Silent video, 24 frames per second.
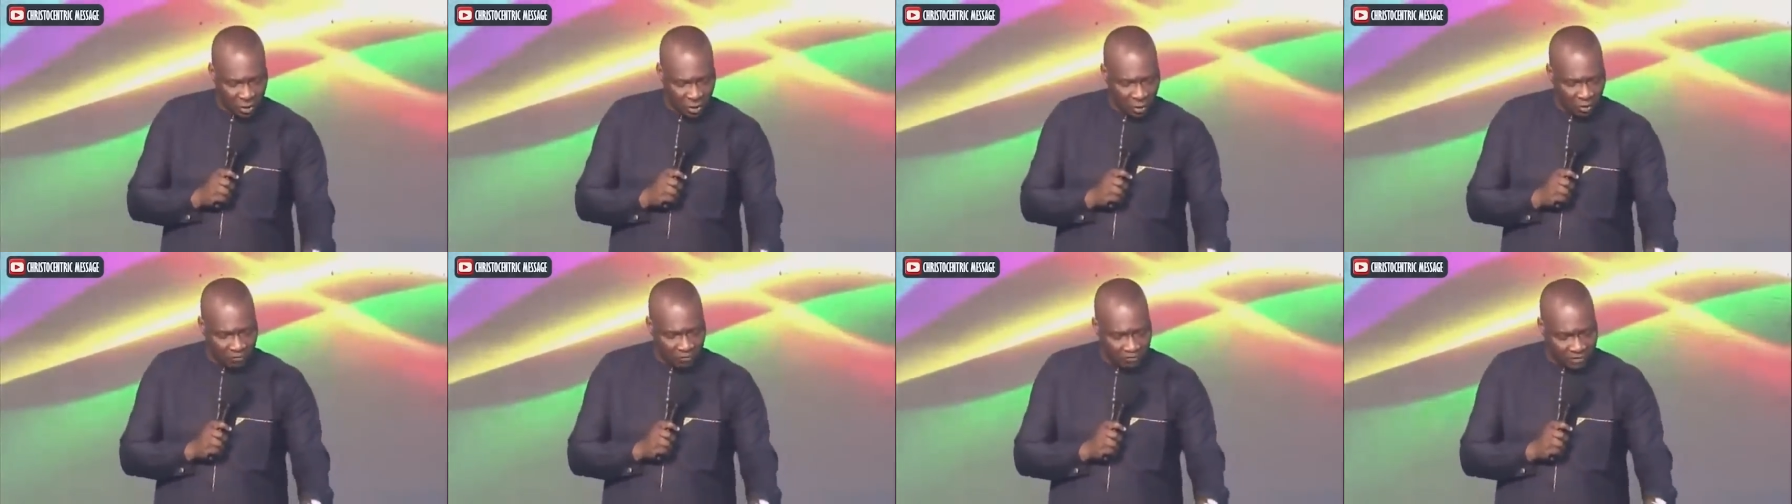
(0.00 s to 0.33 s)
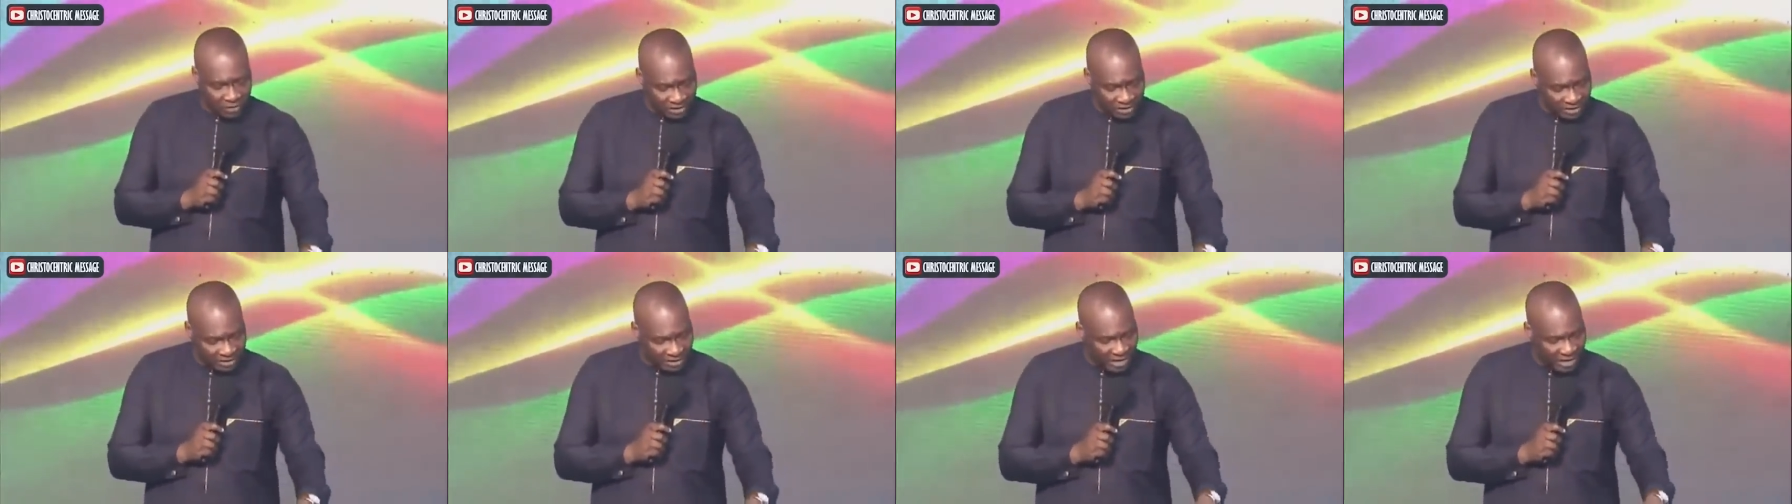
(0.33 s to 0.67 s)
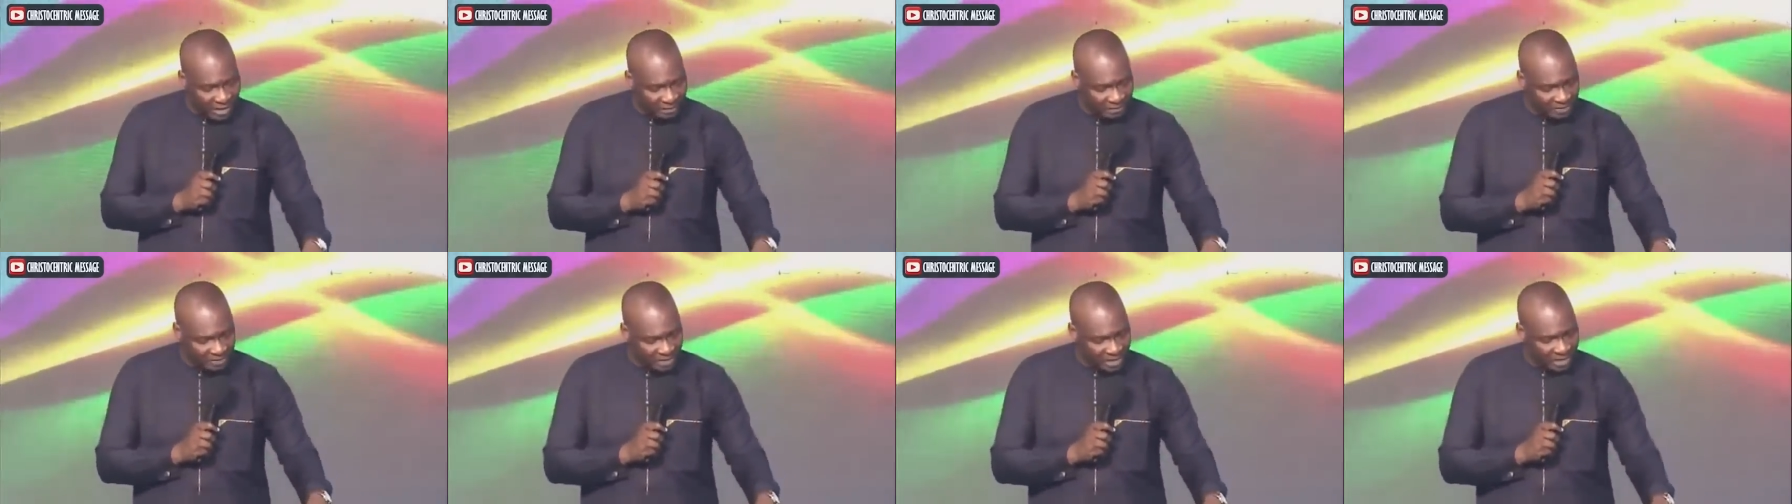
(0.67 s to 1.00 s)
of the
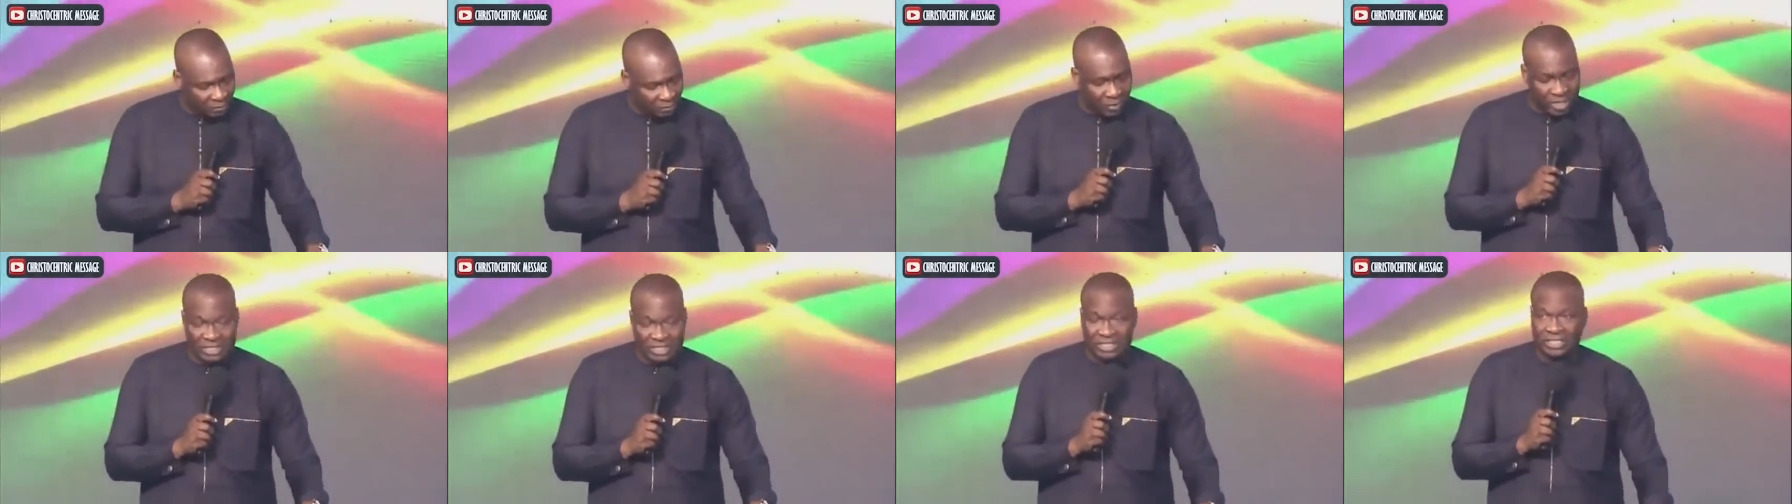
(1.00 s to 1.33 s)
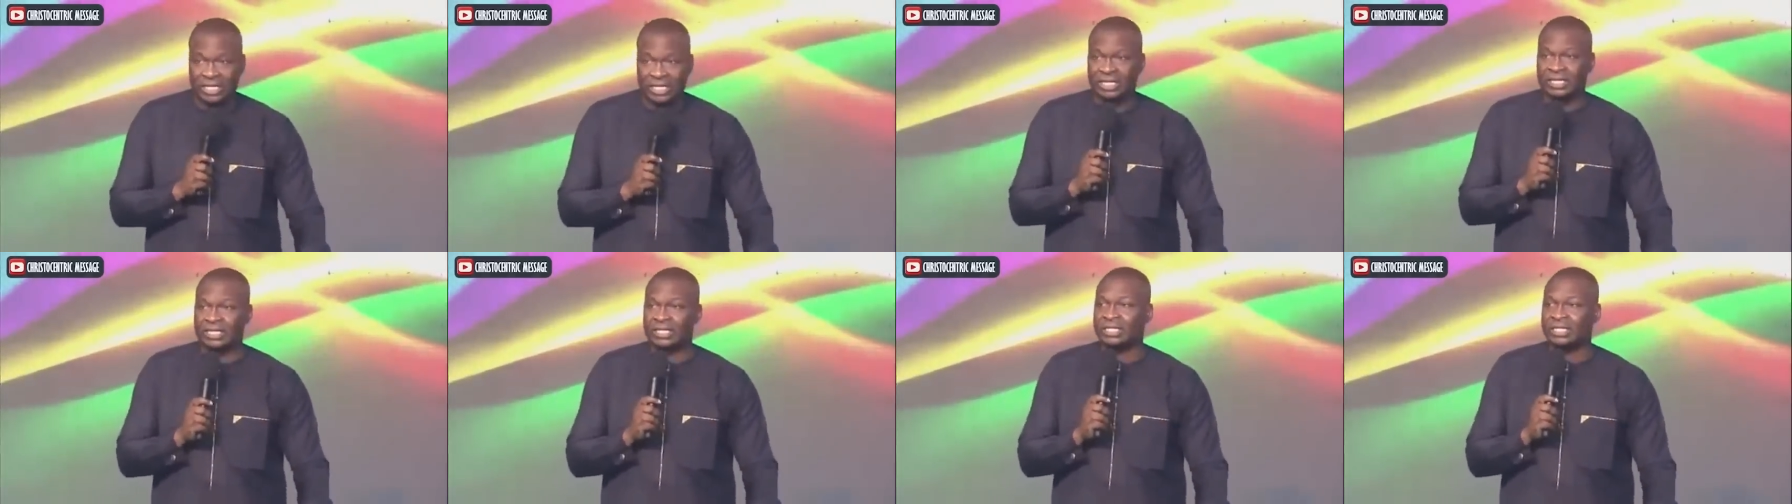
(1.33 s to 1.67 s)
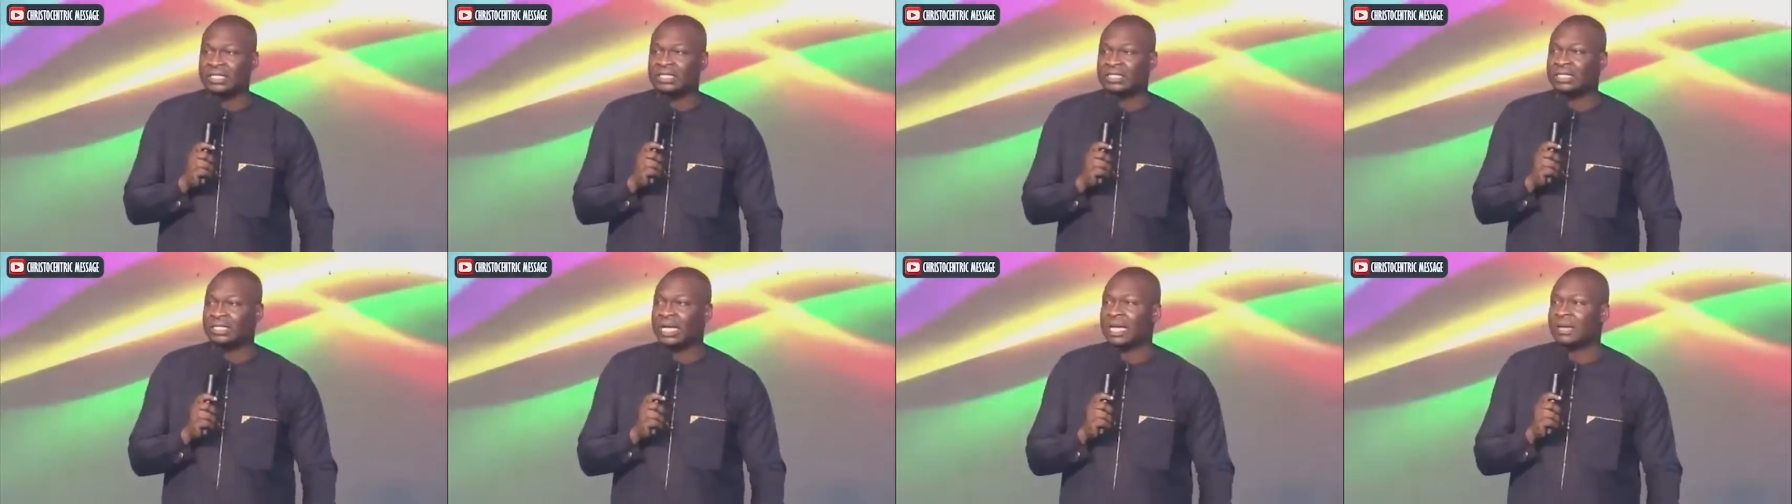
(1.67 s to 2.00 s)
steps that were taken
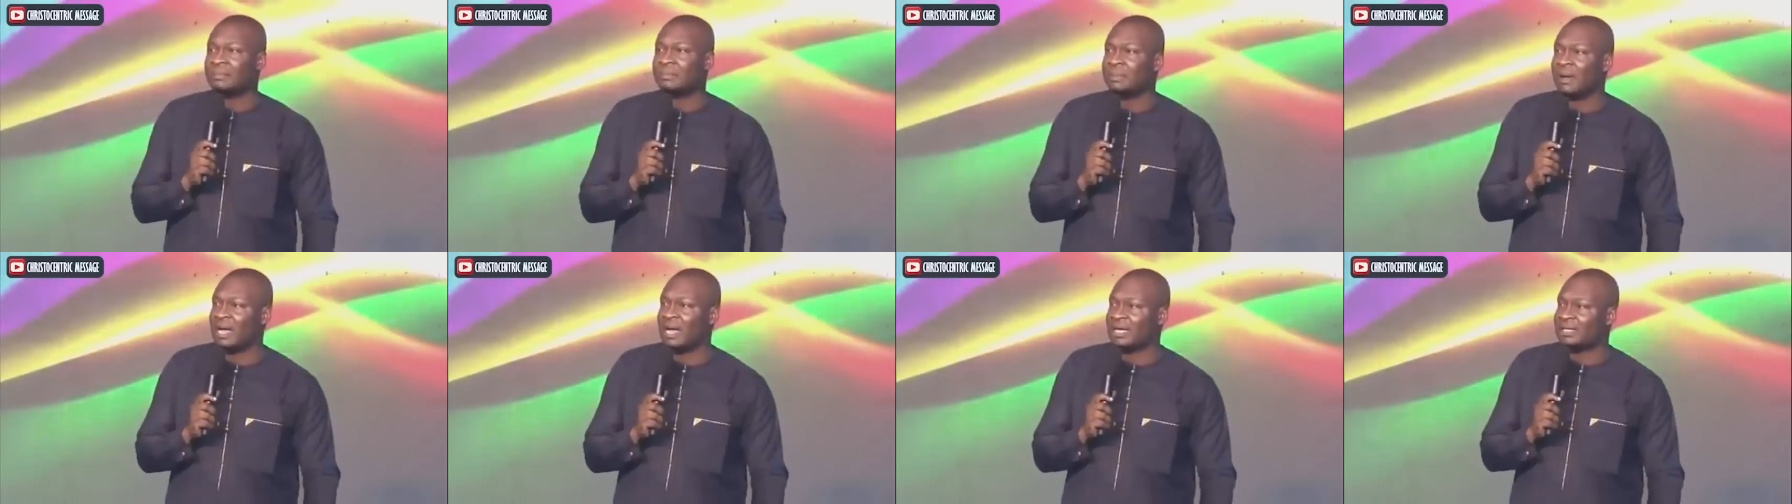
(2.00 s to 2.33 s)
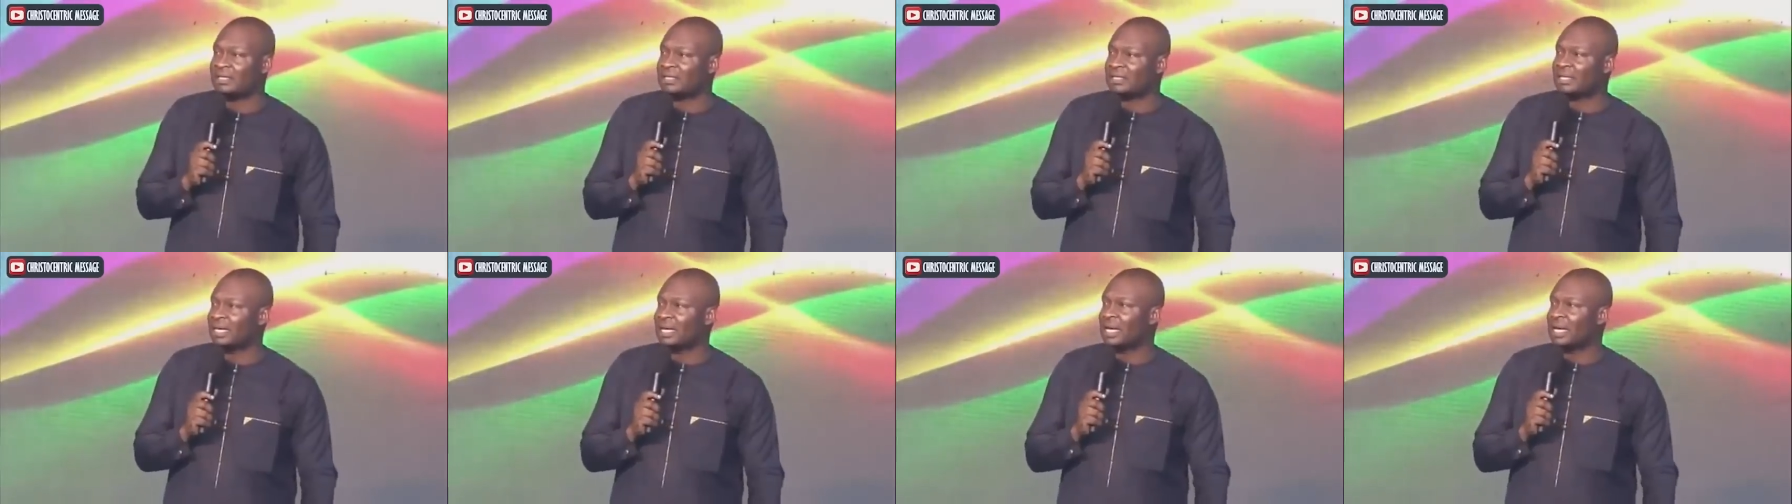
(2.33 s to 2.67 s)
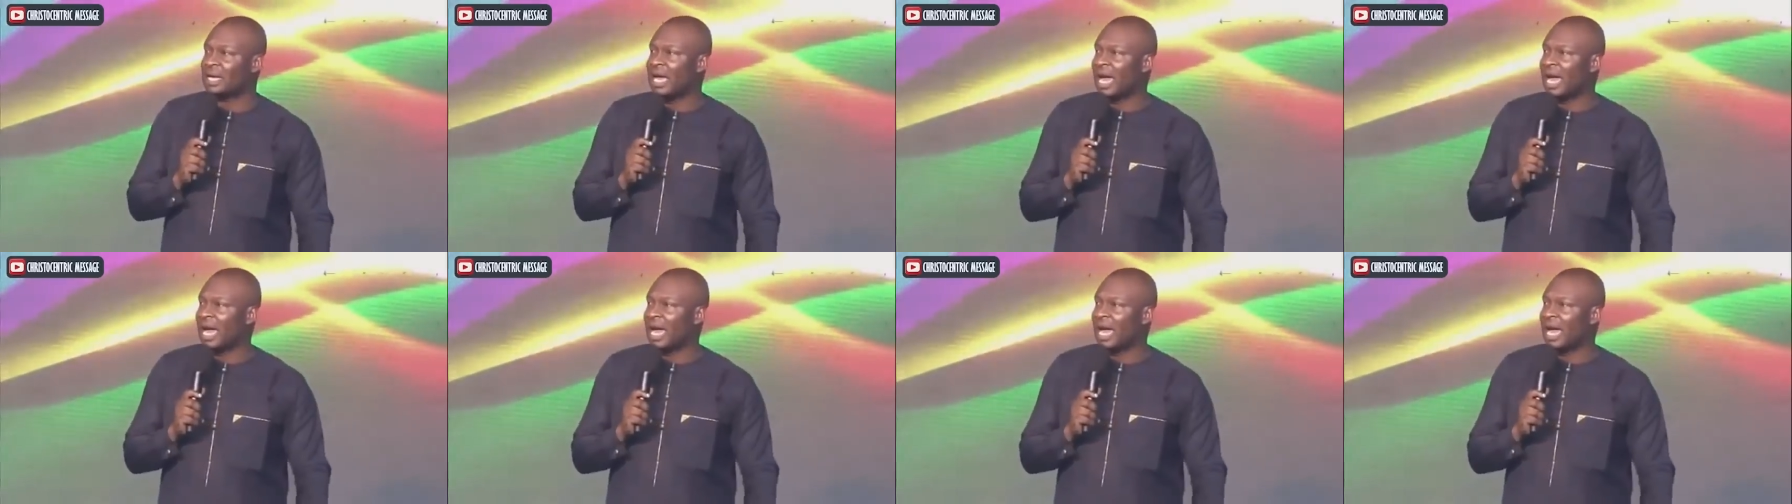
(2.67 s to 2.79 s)
in time past